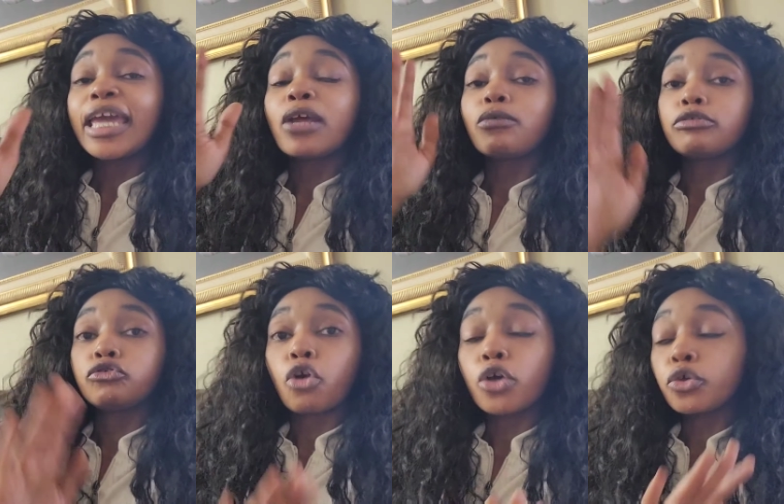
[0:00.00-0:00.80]
it, it will
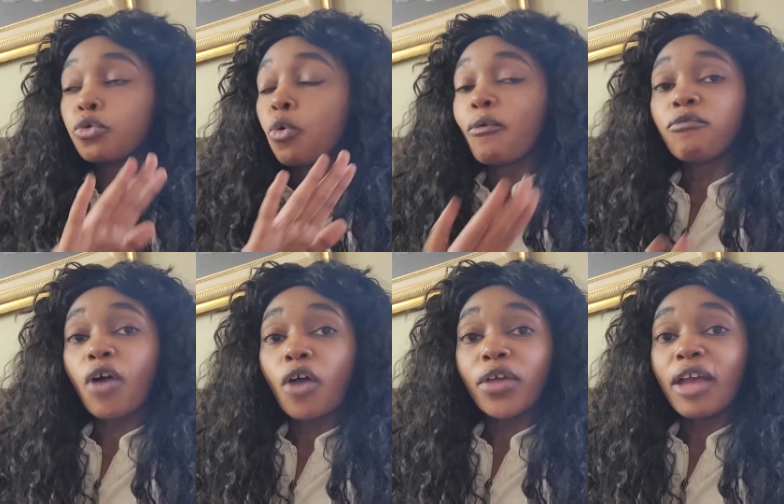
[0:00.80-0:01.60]
draw you
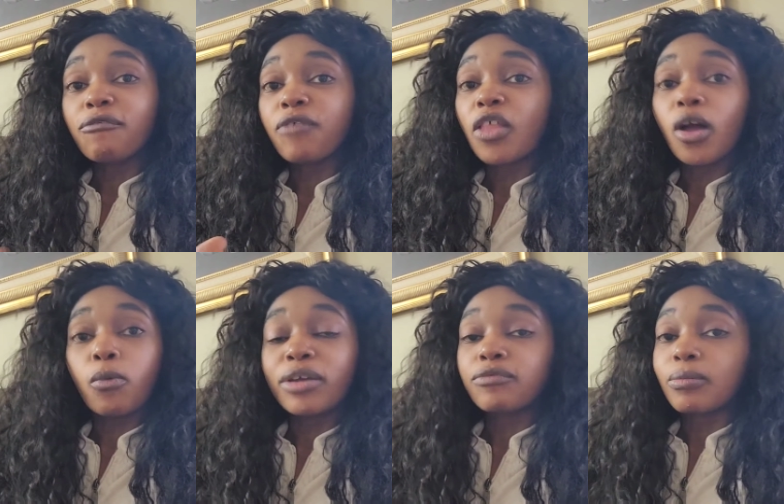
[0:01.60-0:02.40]
farther and farther
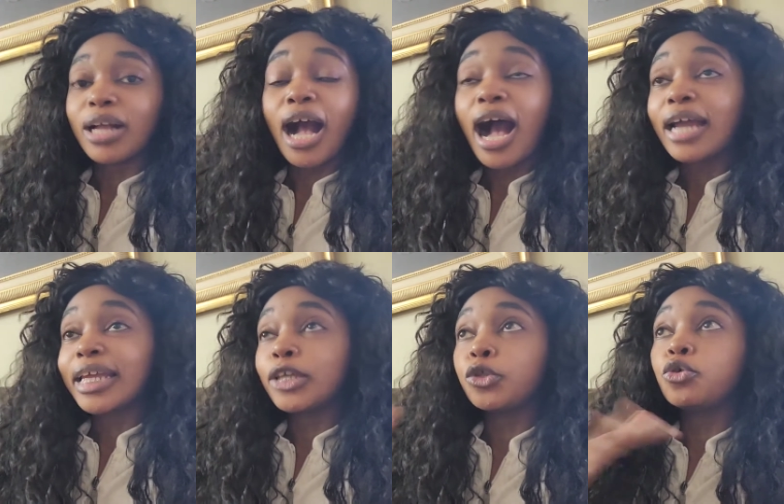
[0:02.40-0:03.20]
away from God.
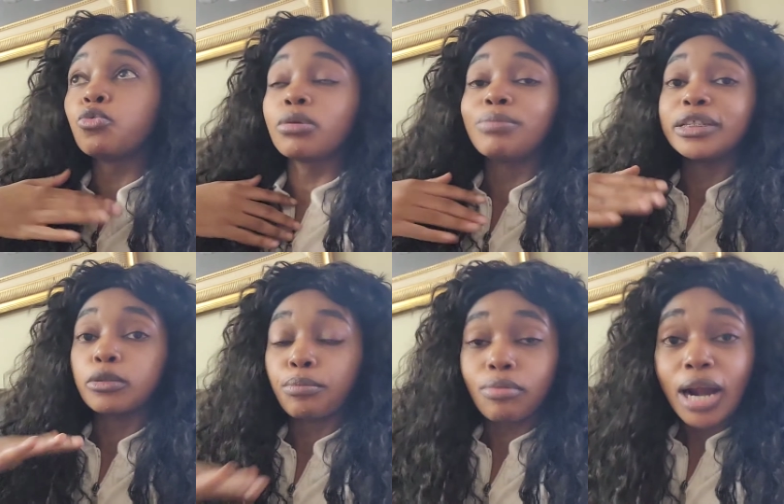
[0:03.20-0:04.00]
And you will be
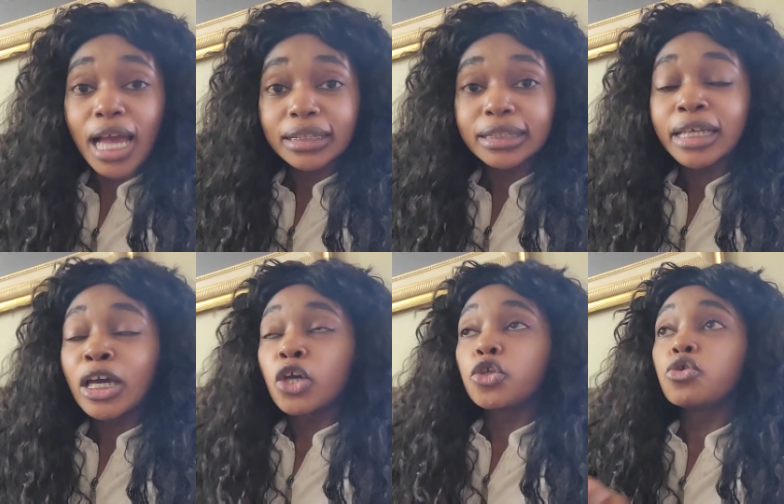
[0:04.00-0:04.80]
depressed.
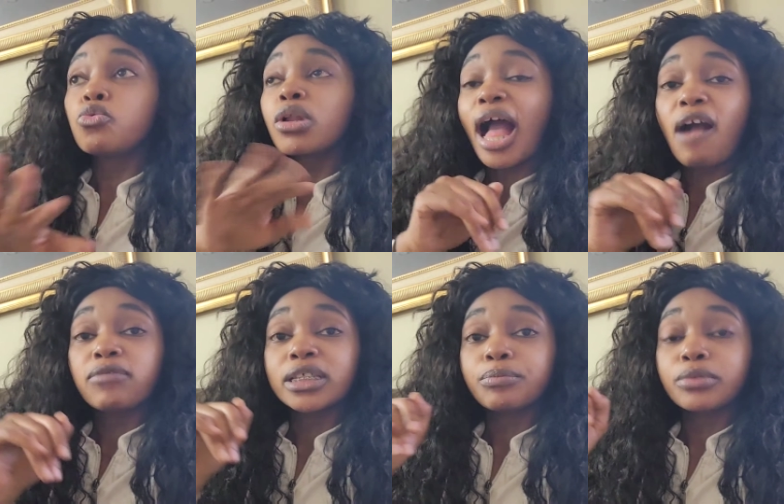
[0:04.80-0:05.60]
You will
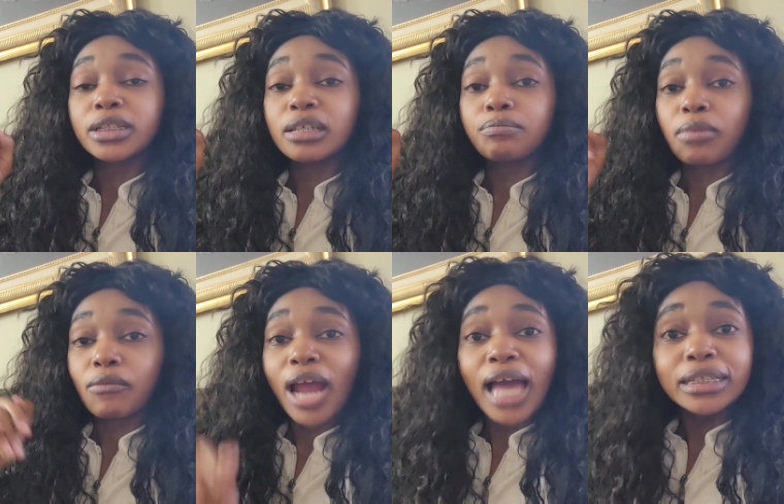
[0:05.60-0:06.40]
have sleep
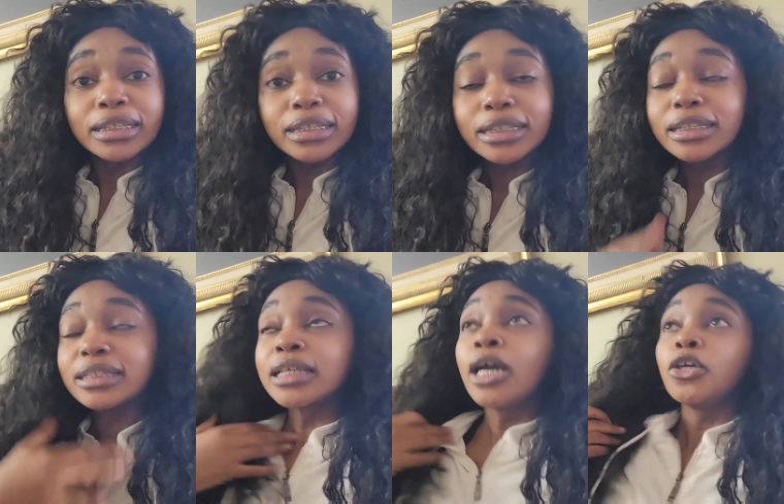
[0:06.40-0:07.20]

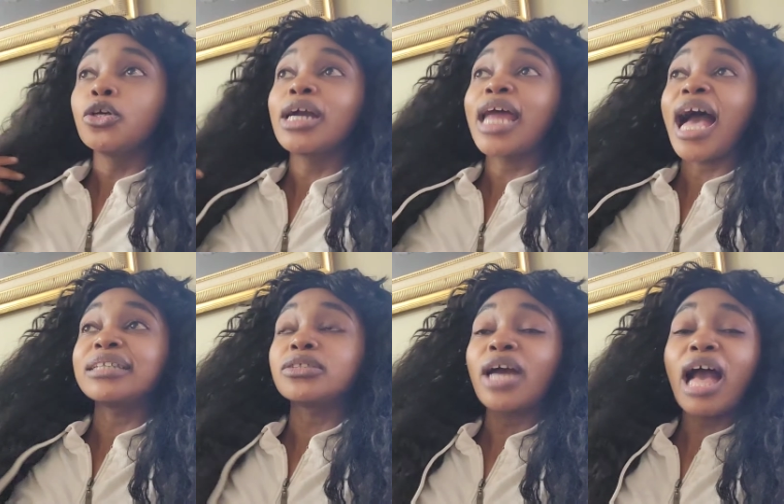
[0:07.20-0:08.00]
paralysis. You're going to
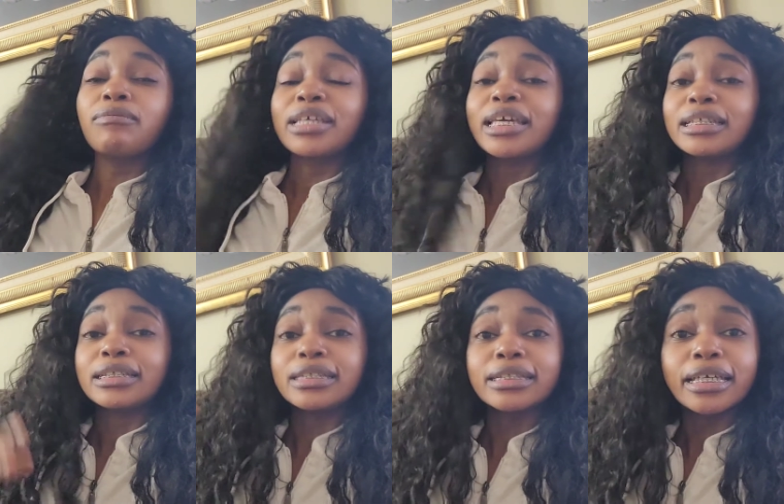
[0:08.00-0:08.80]
start having
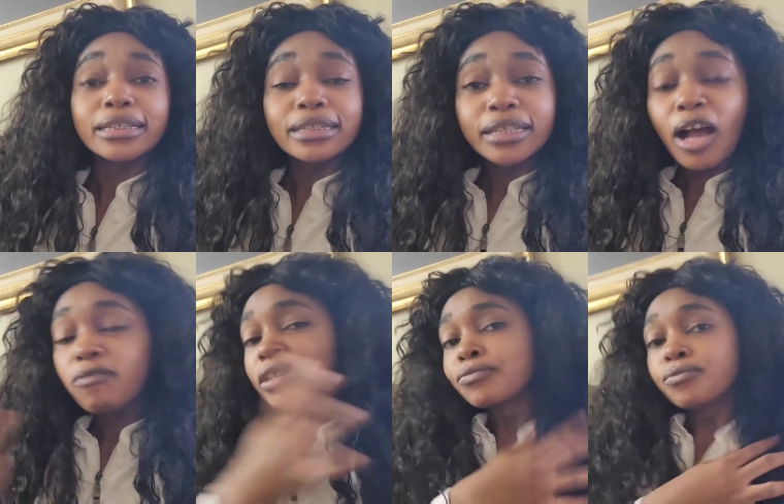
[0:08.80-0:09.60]
getting sick and stuff